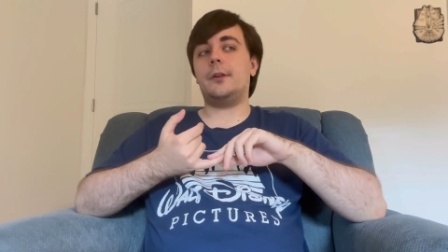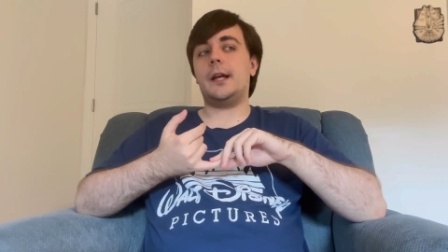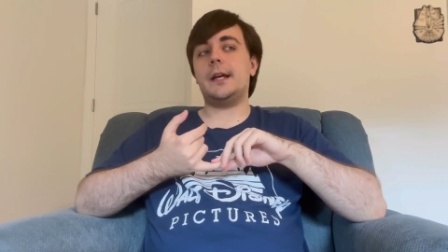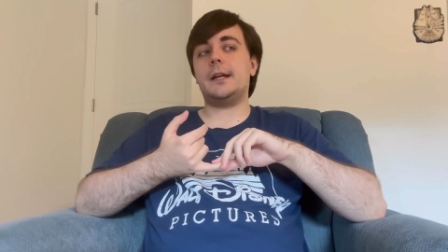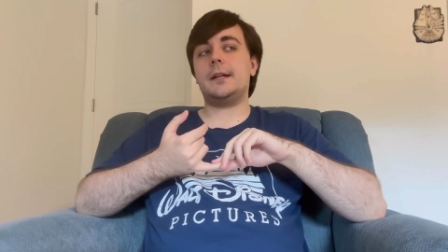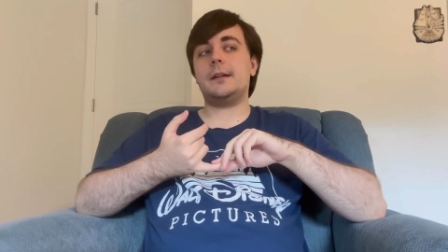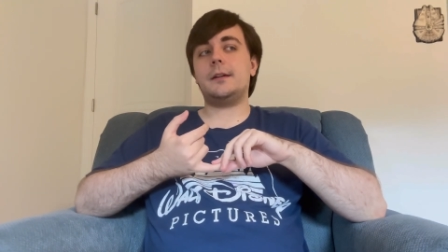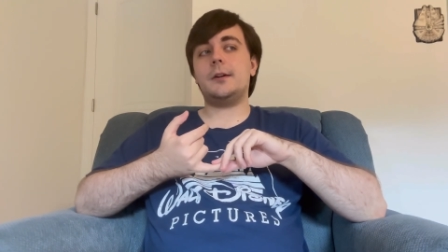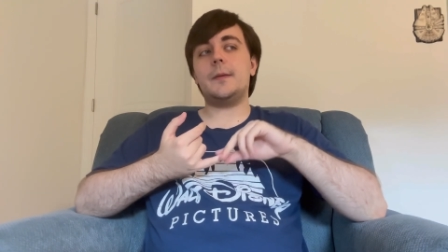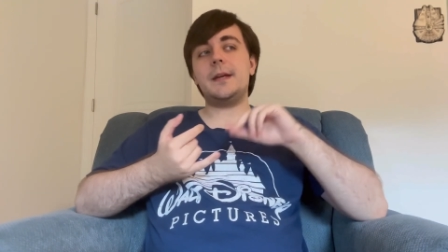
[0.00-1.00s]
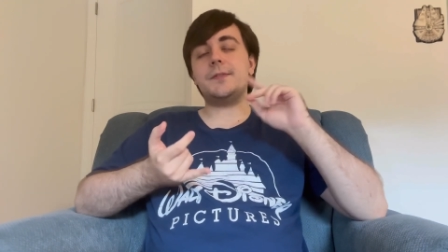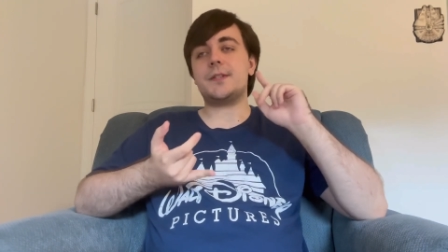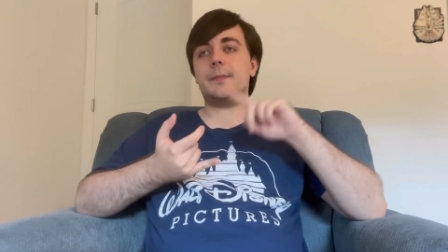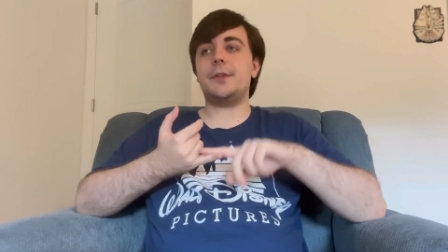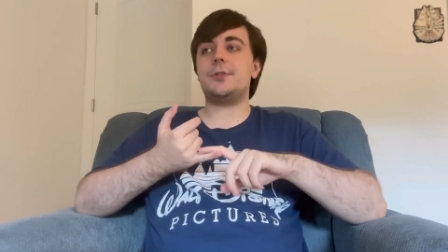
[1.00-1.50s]
Like, I mean,
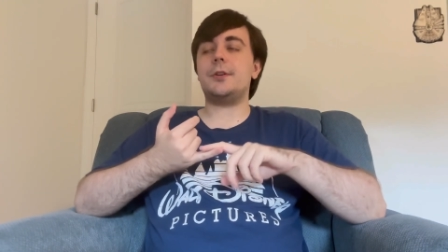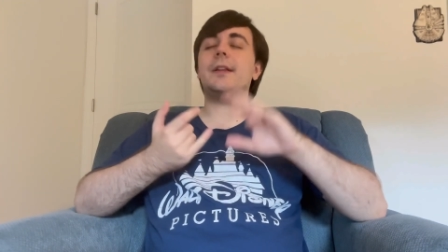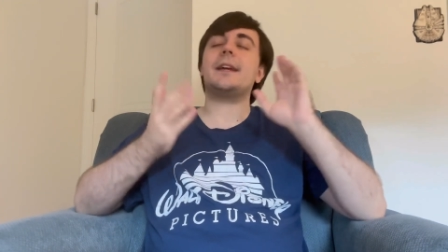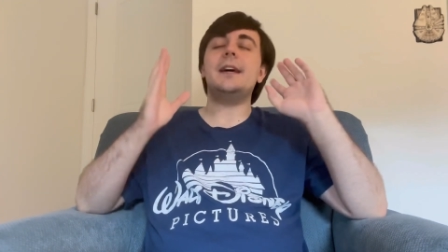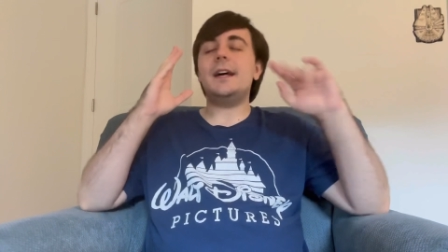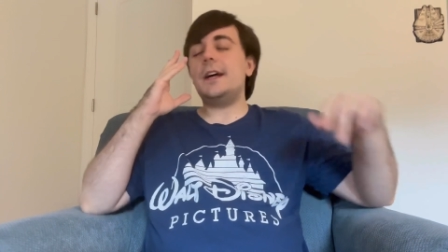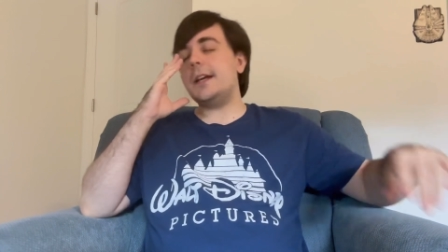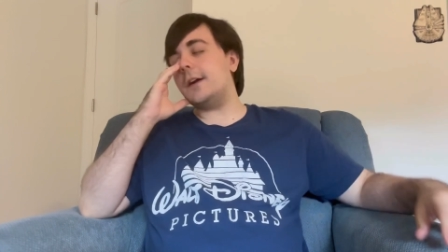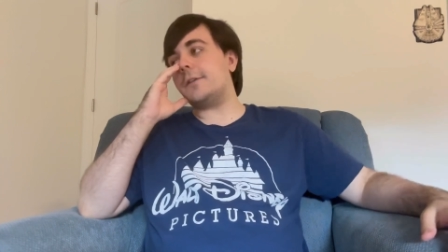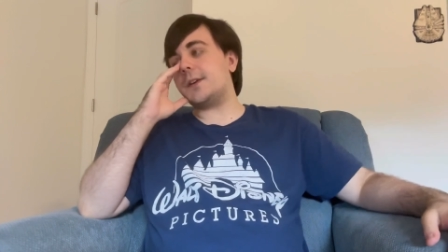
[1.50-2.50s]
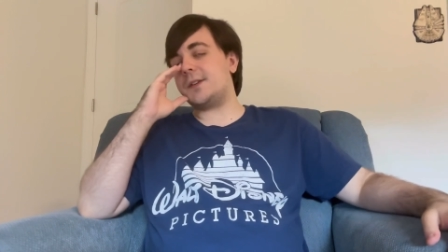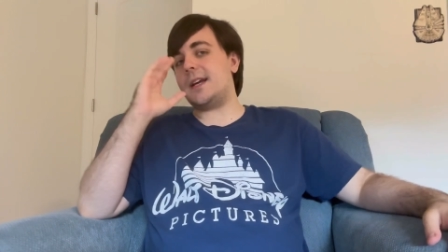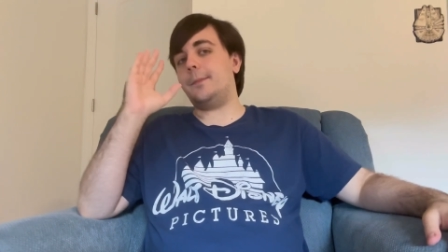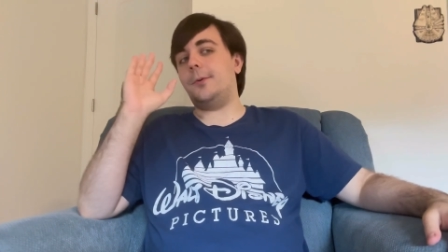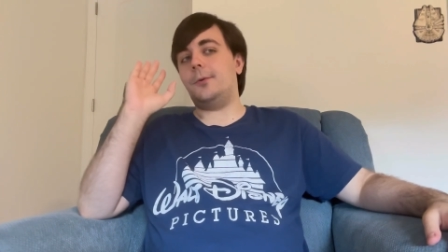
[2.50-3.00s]
some of the jo- like, you know, for
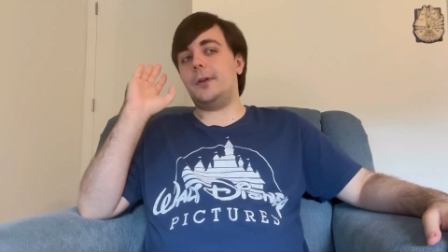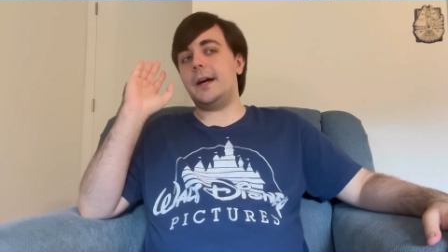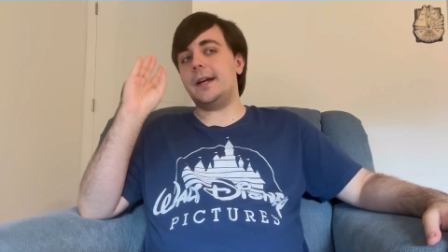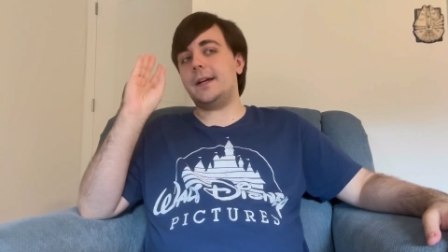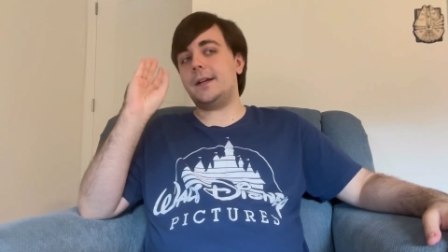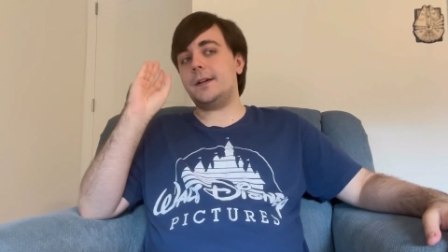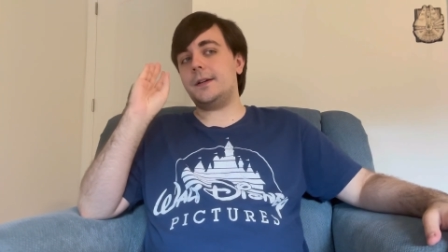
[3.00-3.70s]
example, like